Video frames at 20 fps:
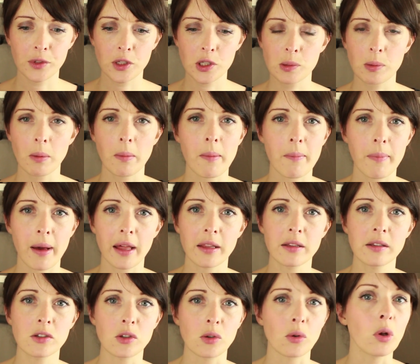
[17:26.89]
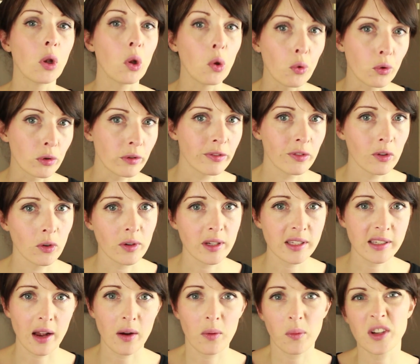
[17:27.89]
swimming baths don't loan
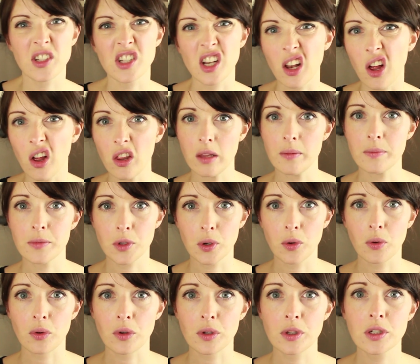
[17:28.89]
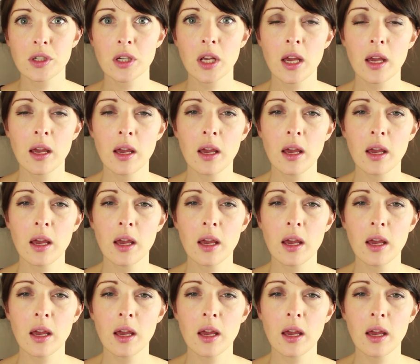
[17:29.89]
floaties out, which a lot of them don't,